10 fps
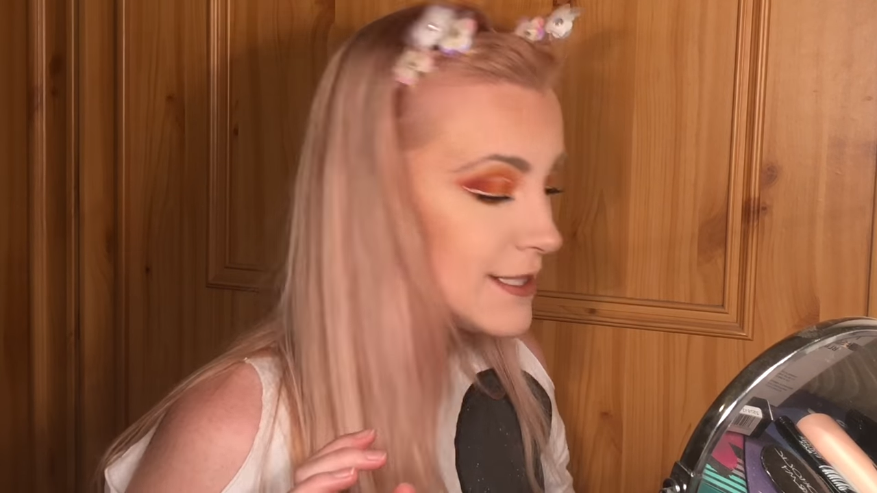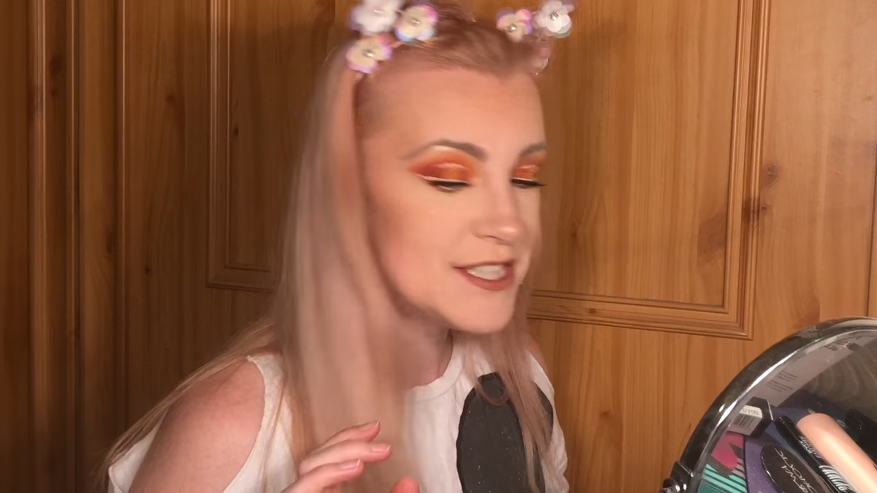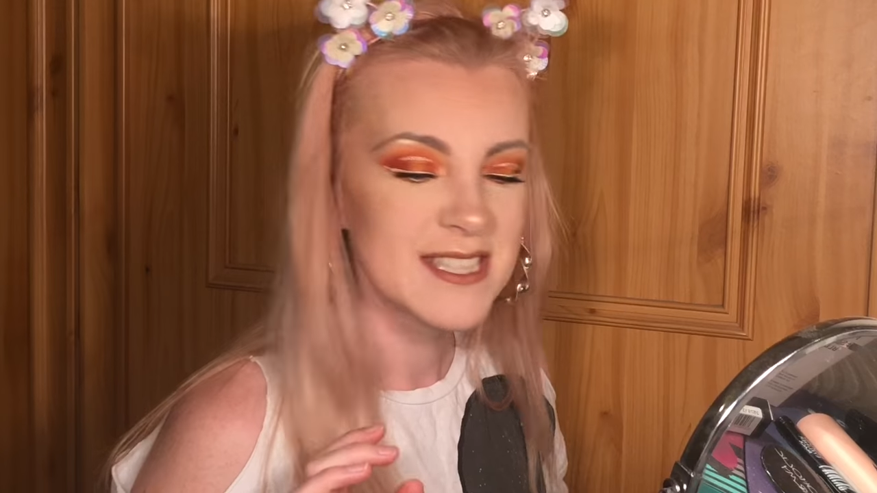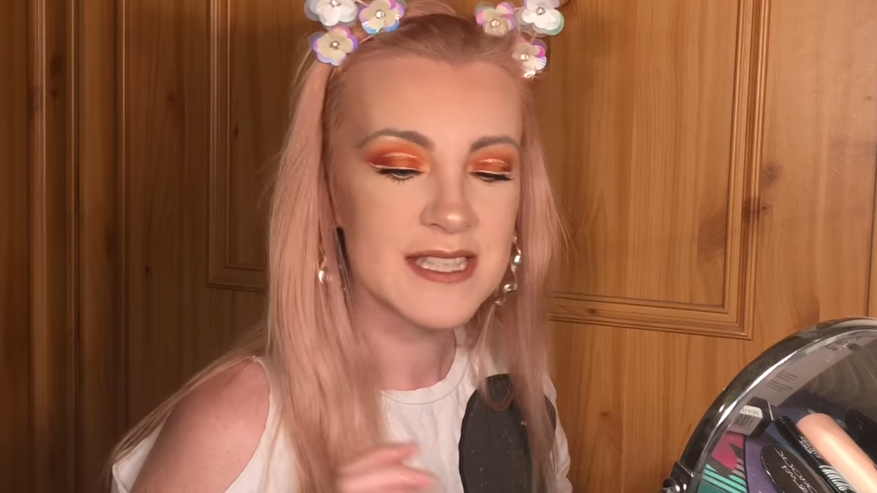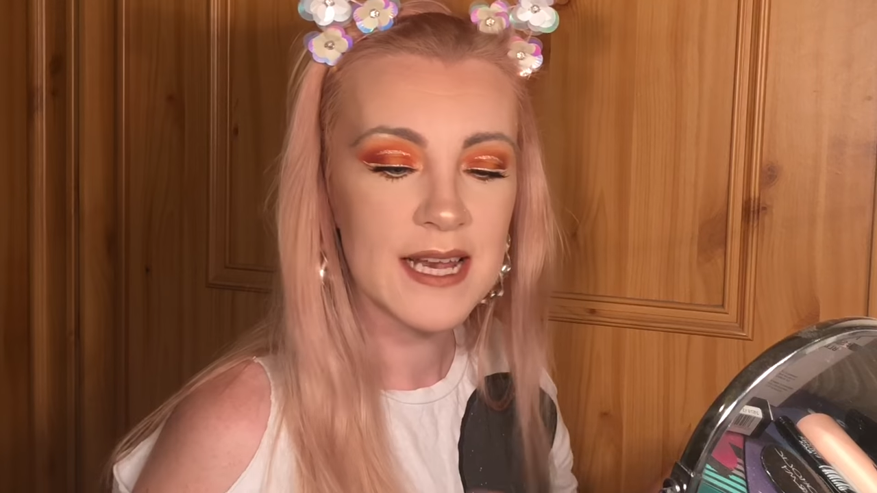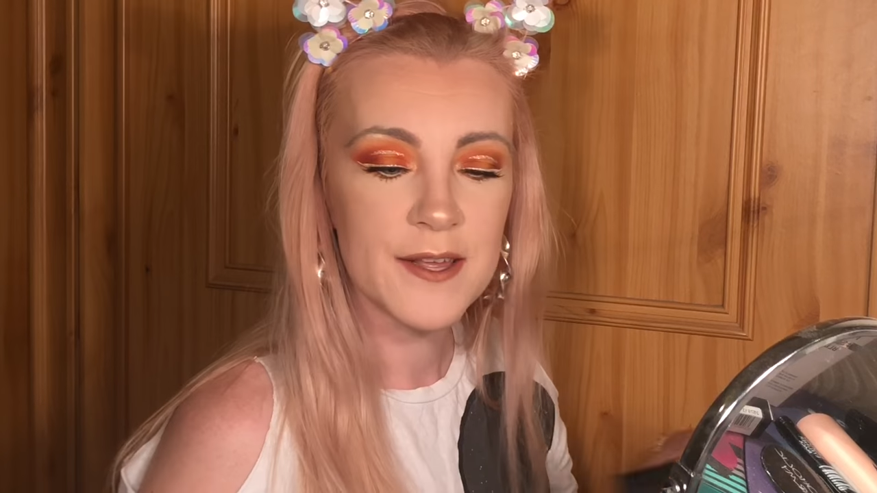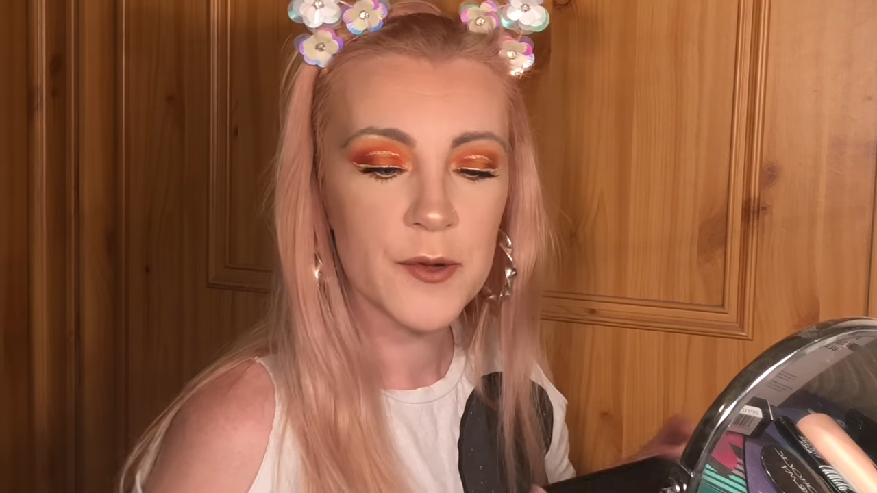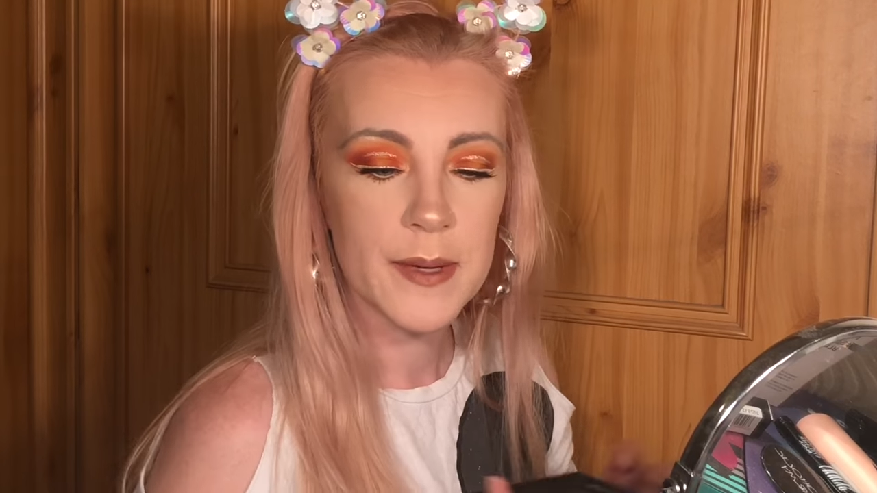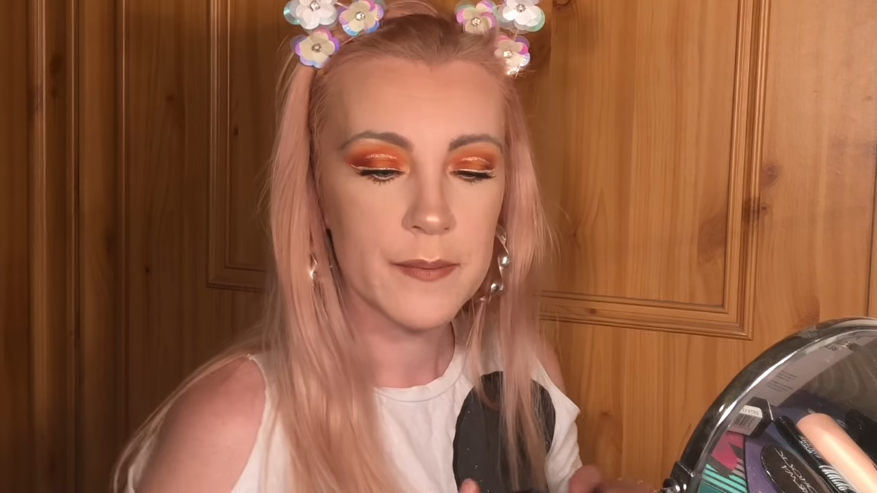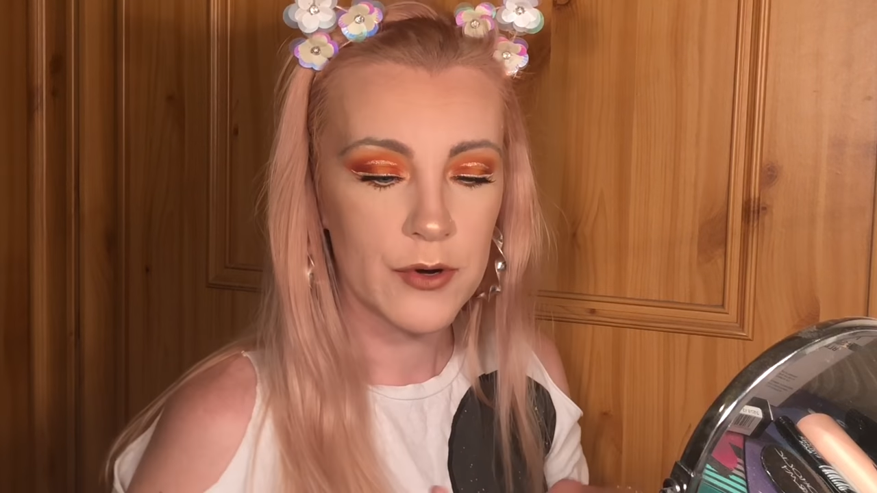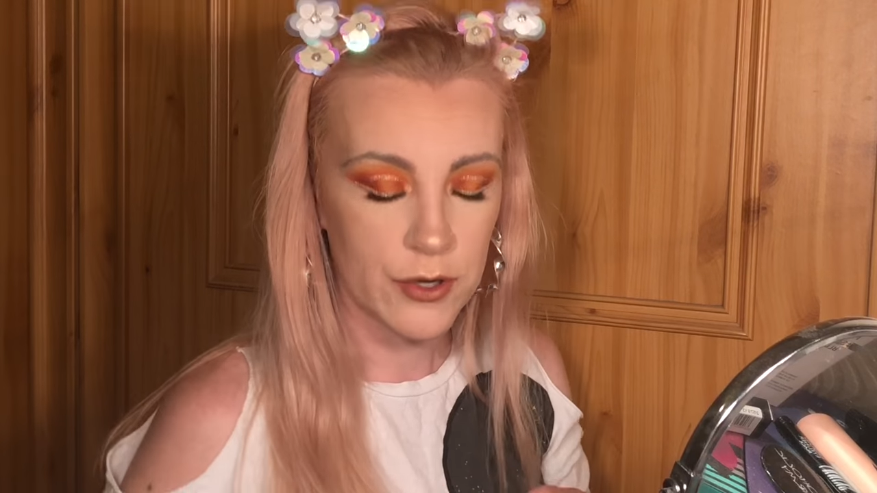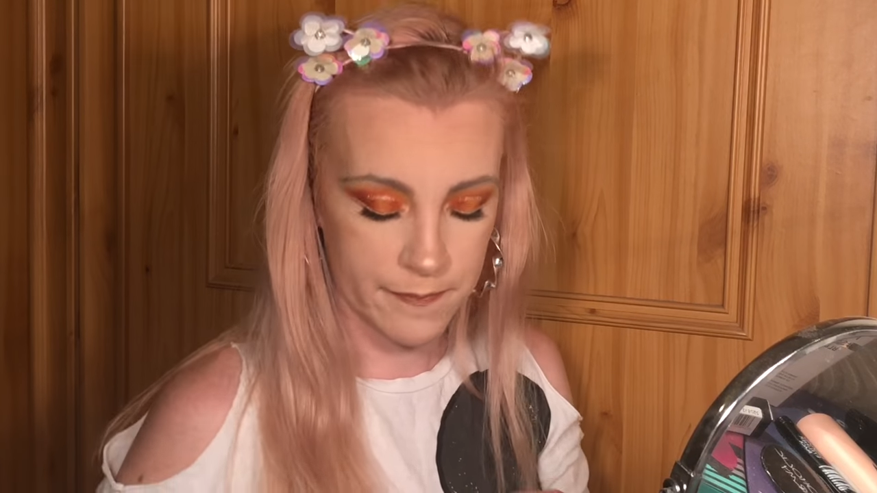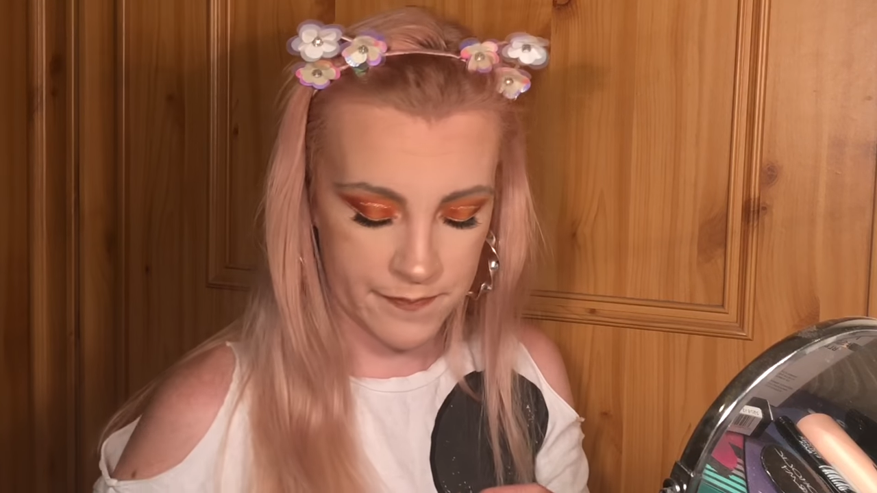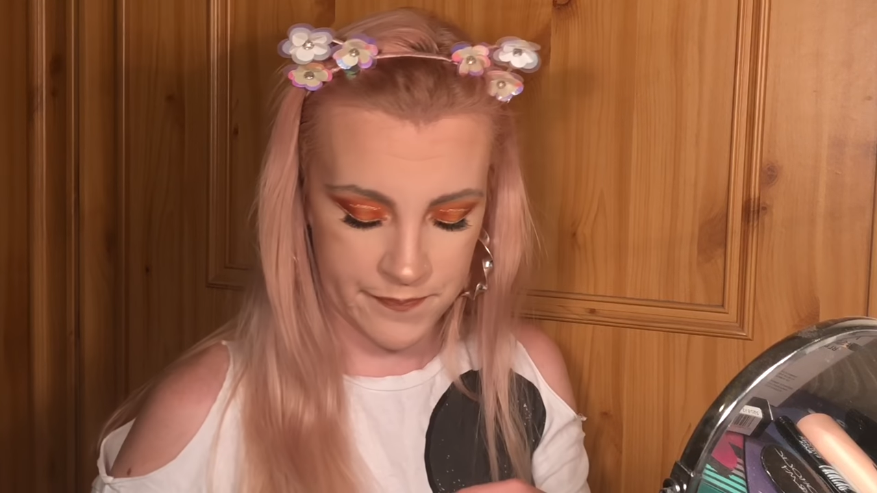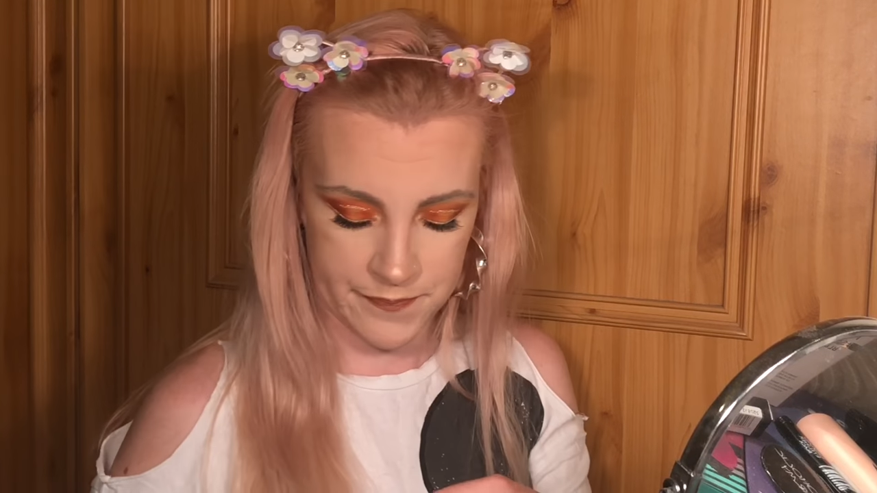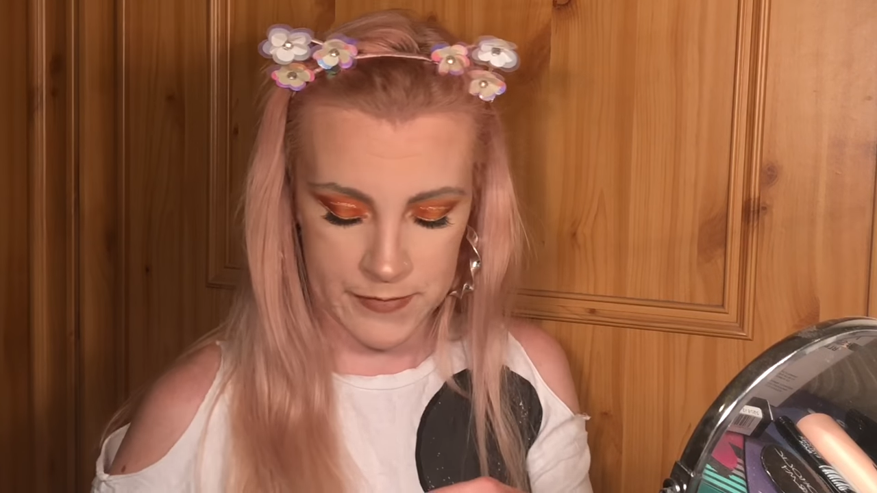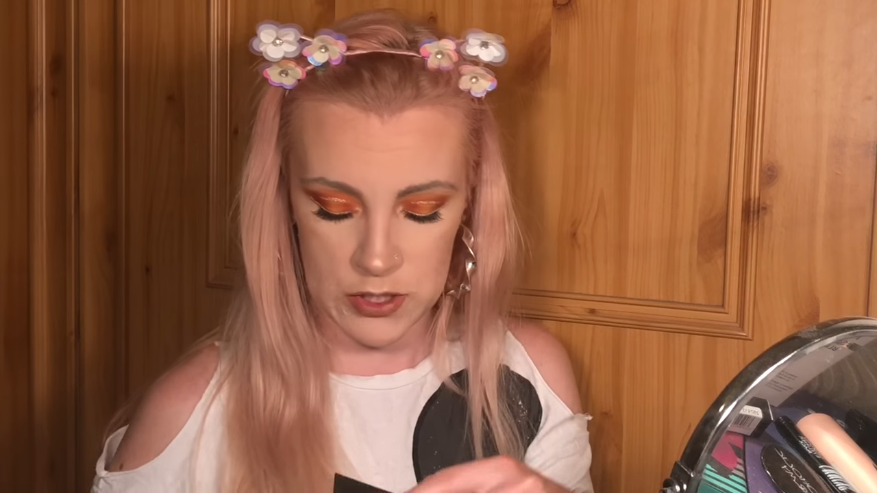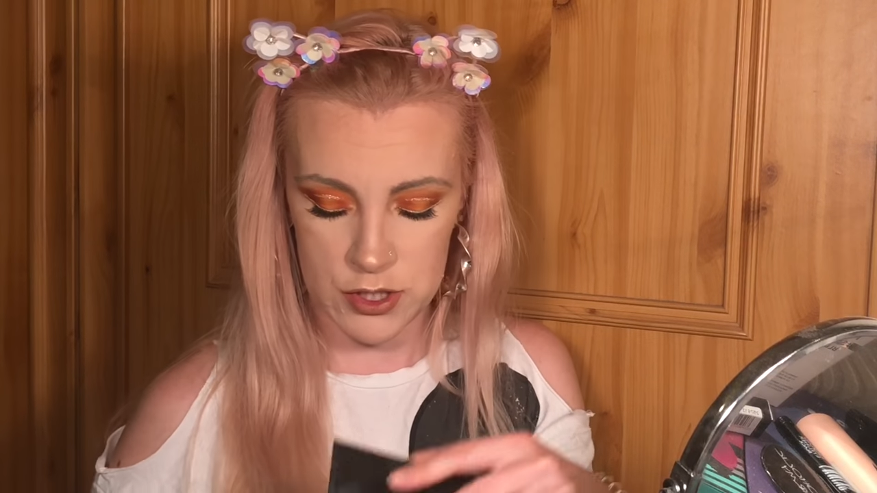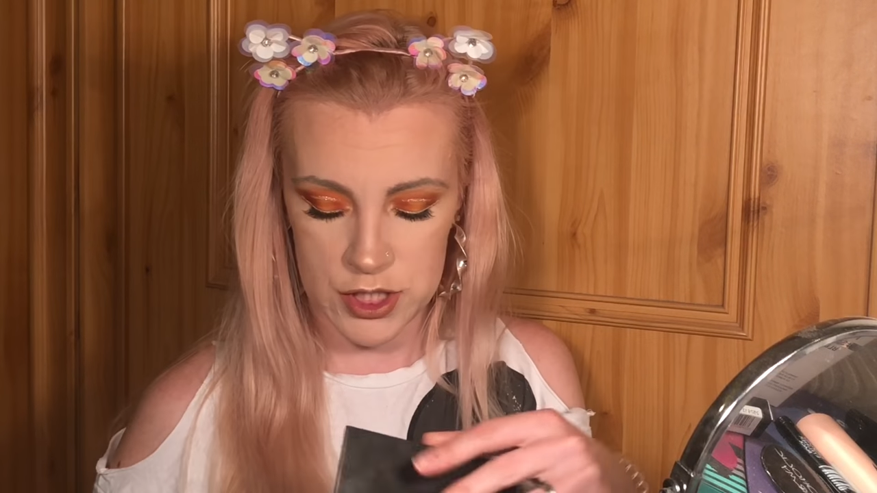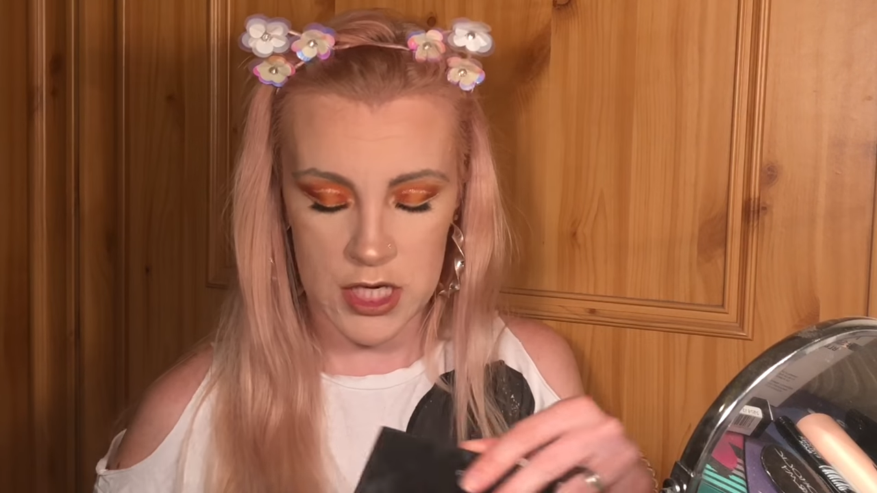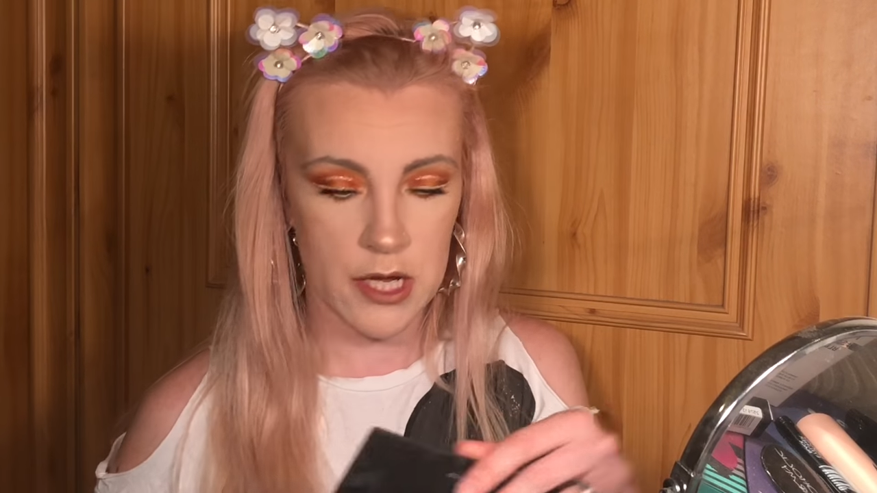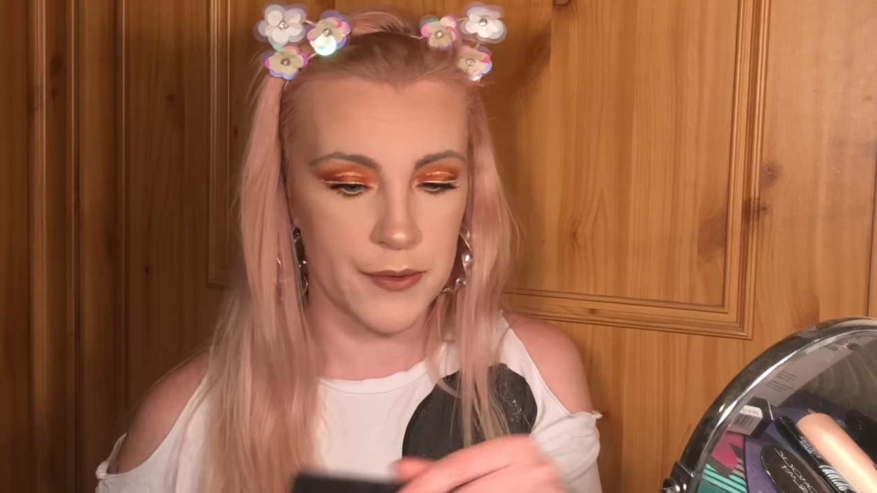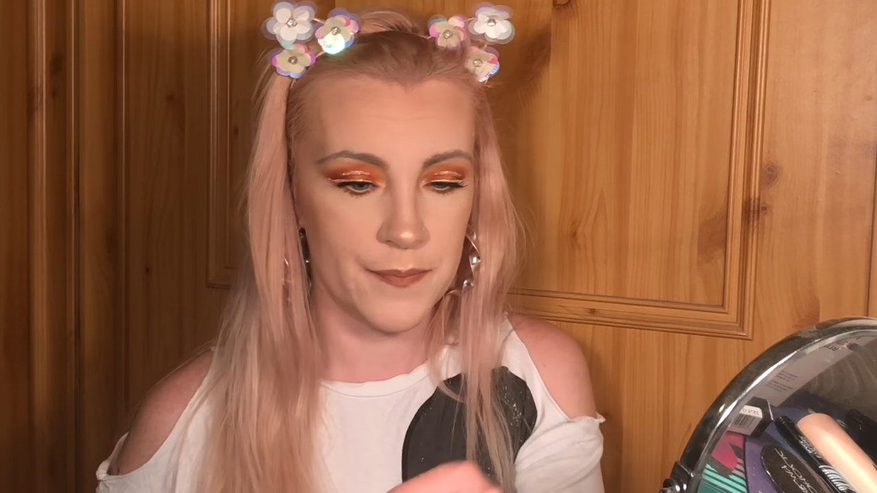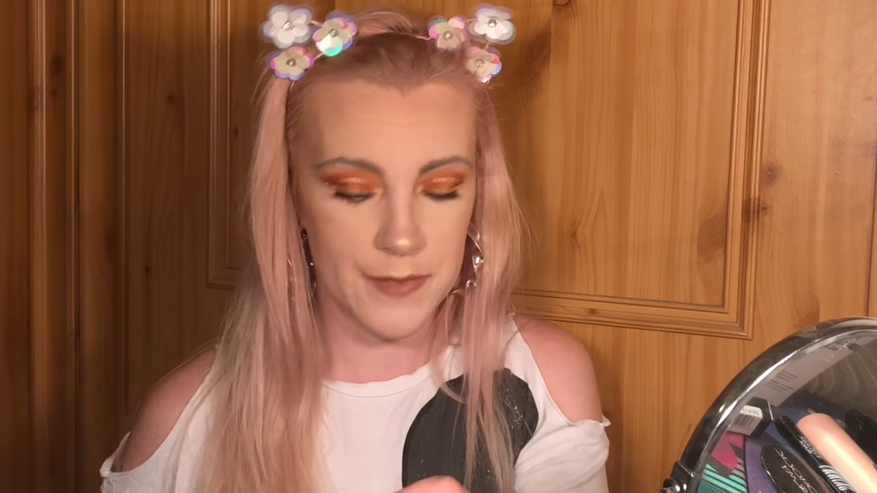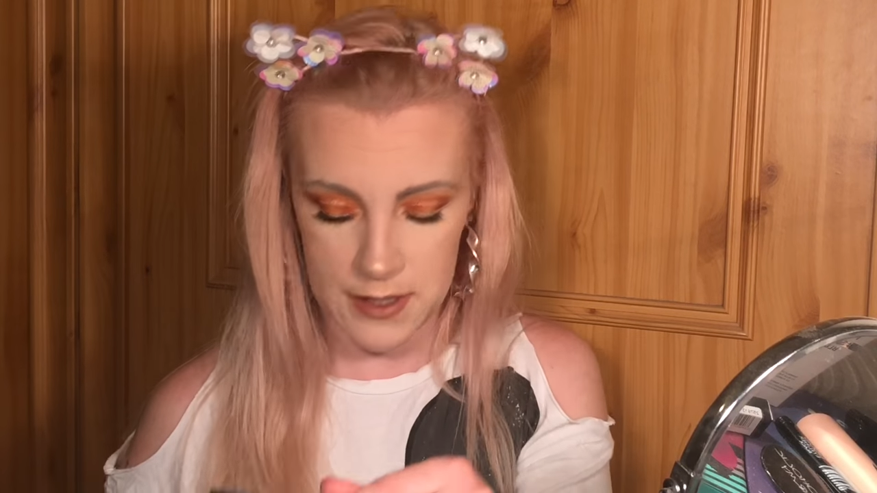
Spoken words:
Just a little bit more. Because, you know,